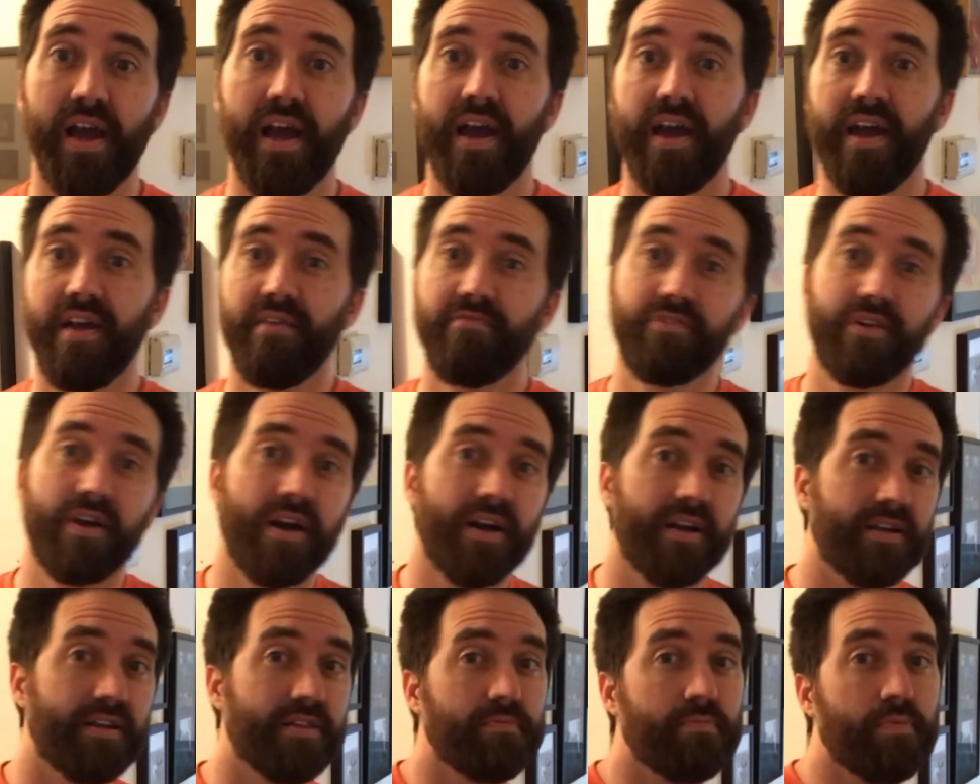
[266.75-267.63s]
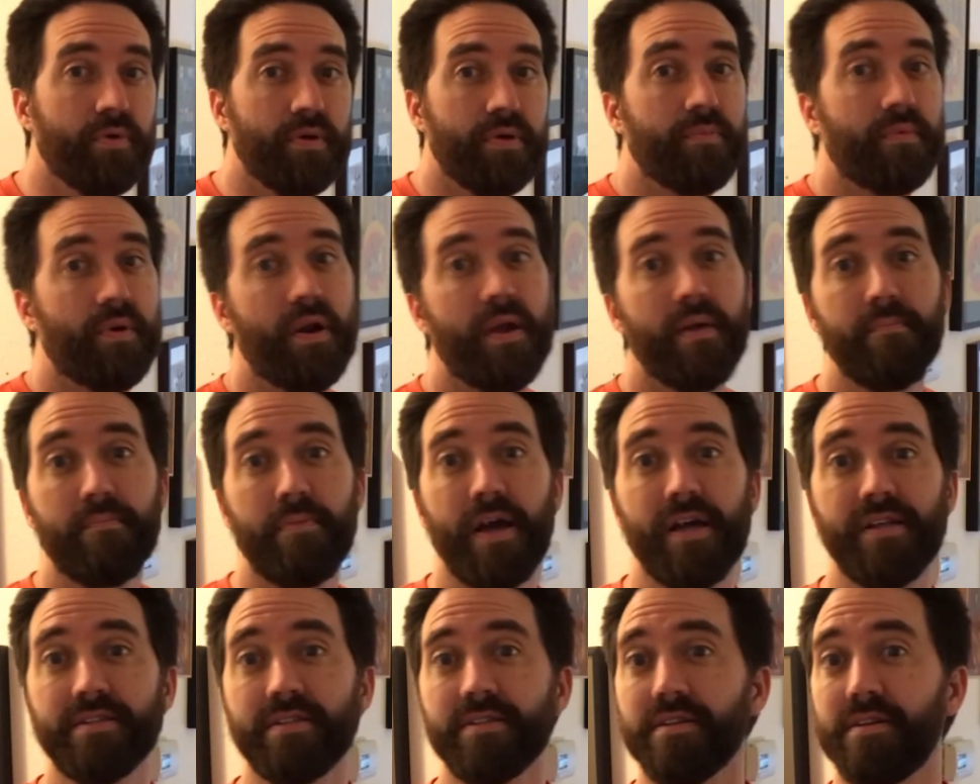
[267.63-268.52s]
I have gotten to the point where I'm
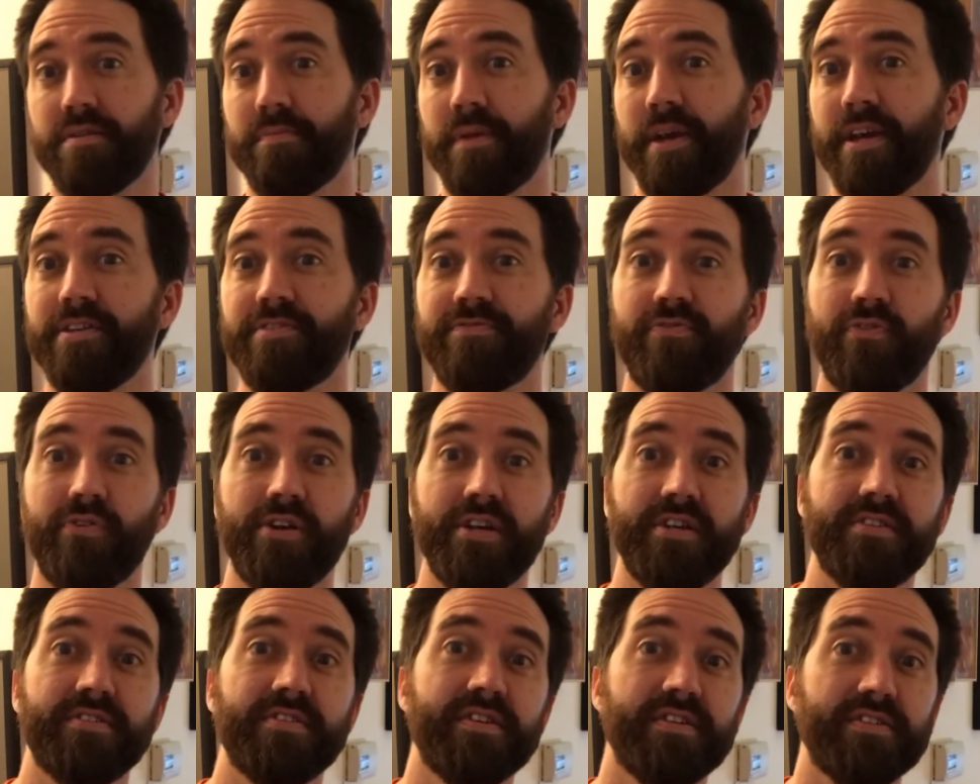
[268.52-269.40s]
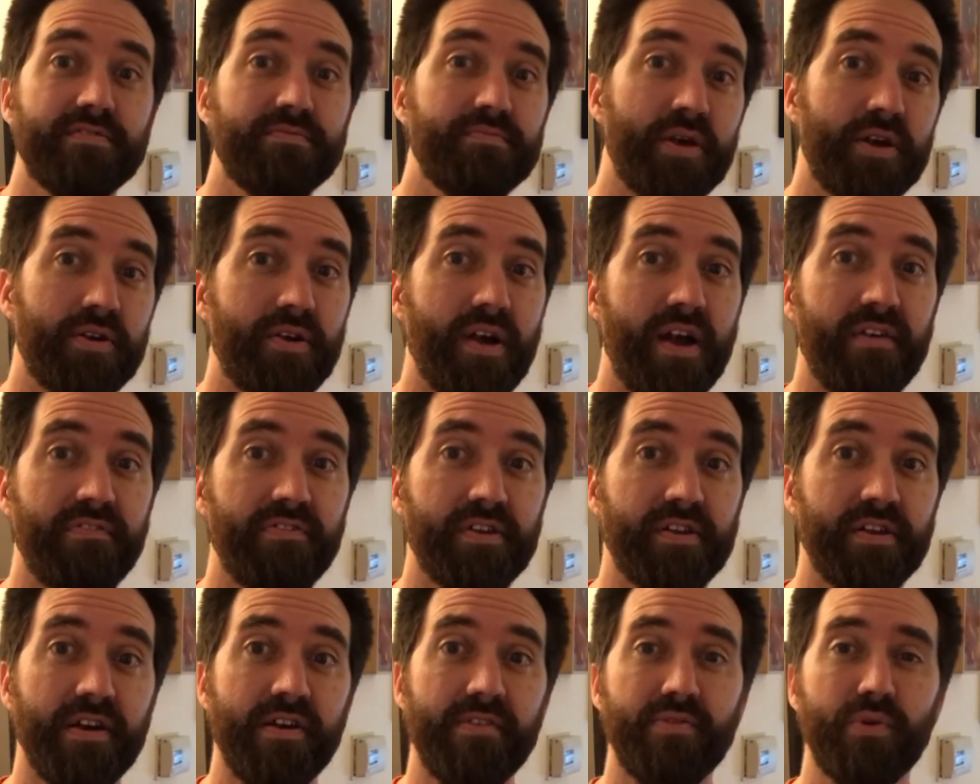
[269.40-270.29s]
penciling page 46 of my
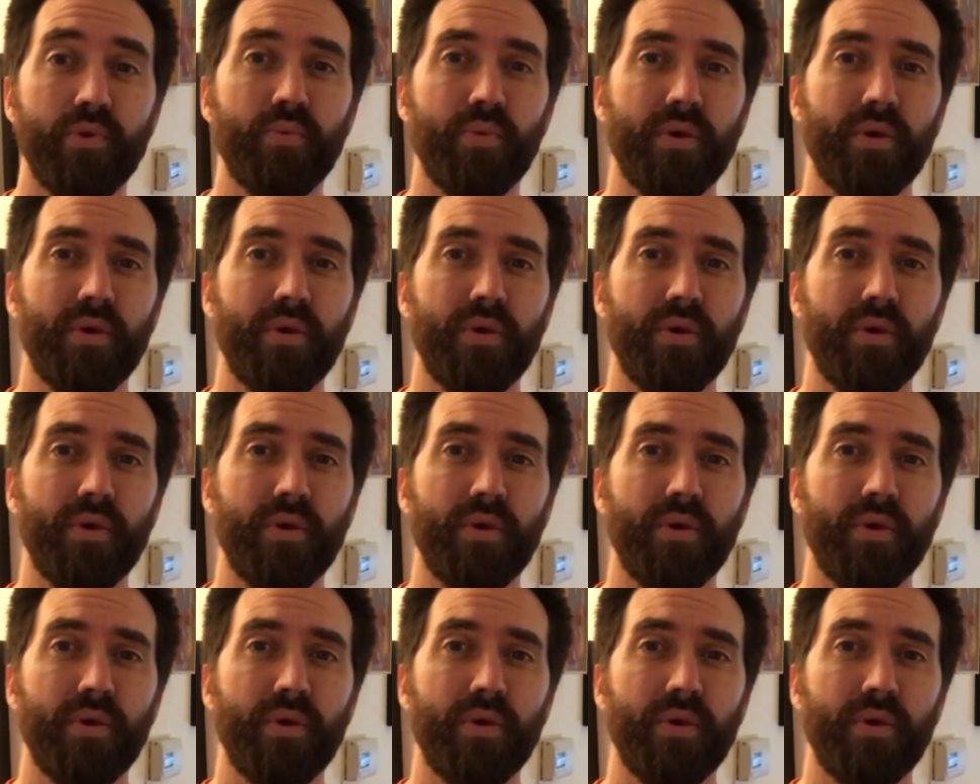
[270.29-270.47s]
graphic novel,